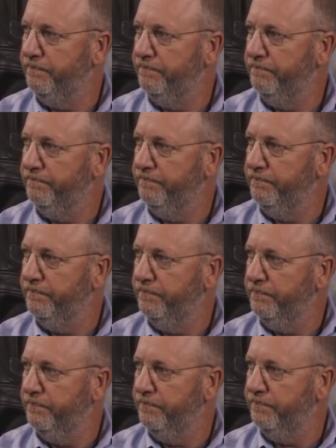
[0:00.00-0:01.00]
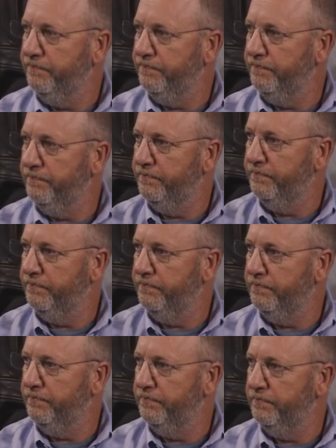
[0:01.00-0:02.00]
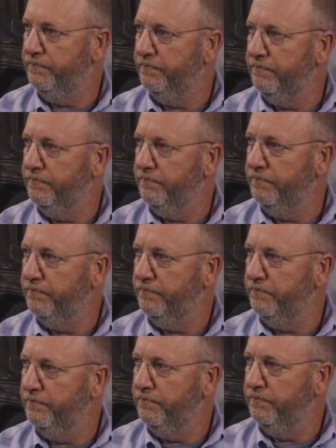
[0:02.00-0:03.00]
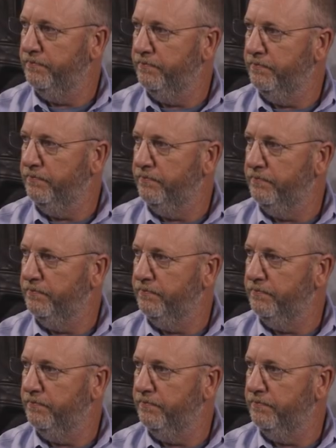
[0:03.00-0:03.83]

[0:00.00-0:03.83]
(not speaking)